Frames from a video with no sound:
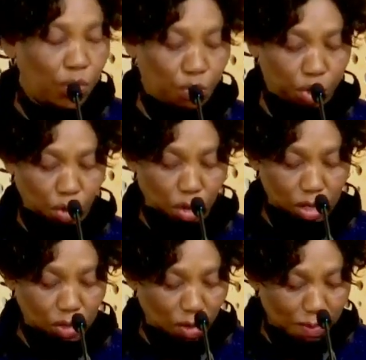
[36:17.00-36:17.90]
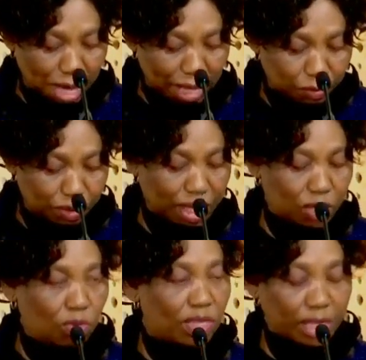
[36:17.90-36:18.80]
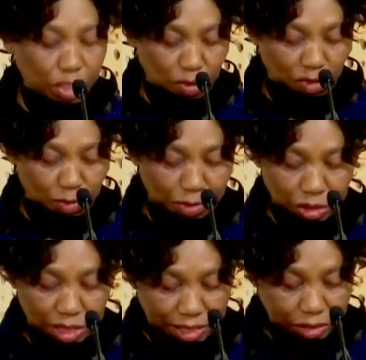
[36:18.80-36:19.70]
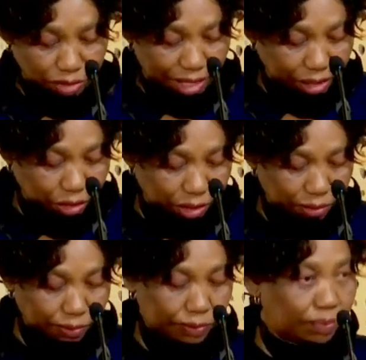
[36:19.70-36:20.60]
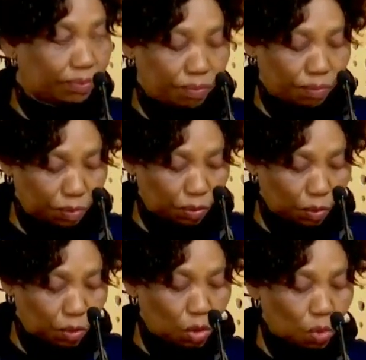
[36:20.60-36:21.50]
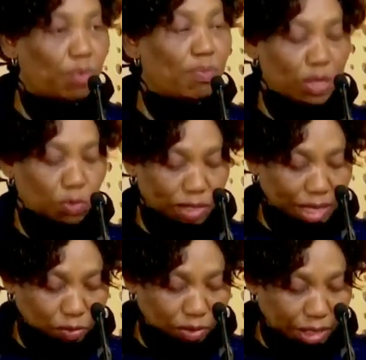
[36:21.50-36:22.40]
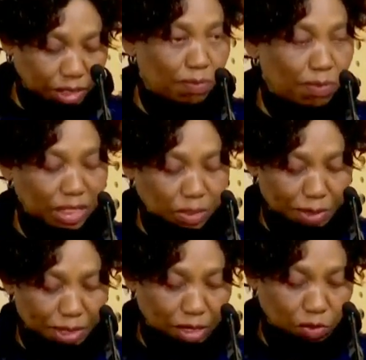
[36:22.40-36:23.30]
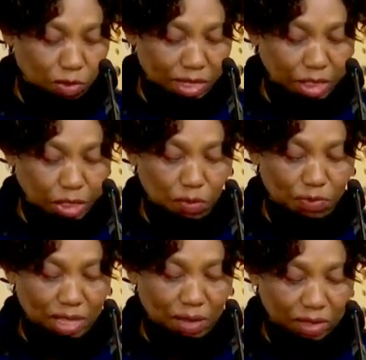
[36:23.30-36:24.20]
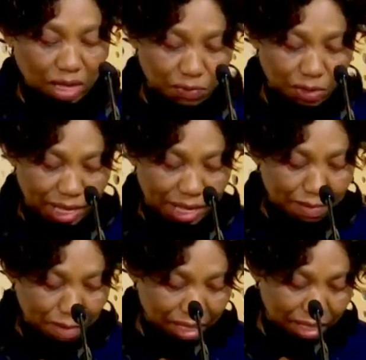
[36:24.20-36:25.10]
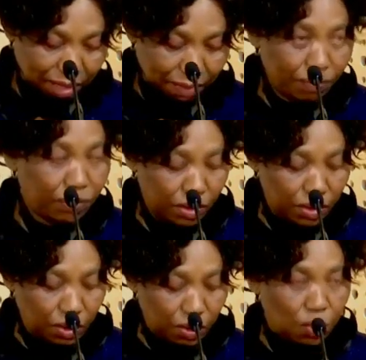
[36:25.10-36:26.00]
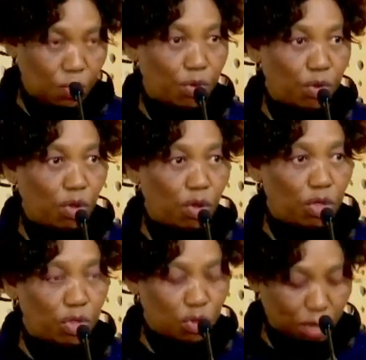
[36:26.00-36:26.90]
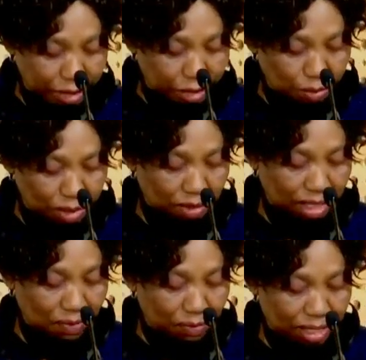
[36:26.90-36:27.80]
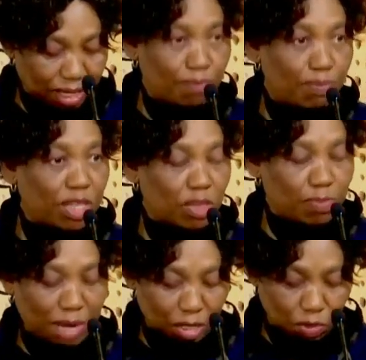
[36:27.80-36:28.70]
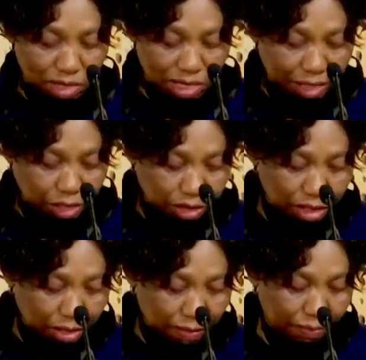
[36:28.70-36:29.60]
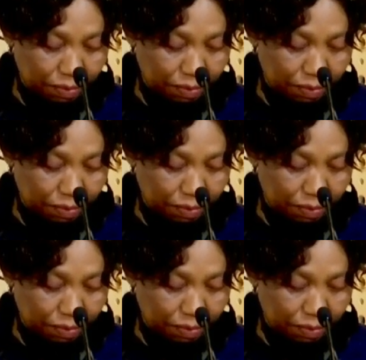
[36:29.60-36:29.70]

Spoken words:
We also met with the Association of Special Education. We met with Education Management Association of South Africa, IMASA. We also engaged with South African Principal Associations.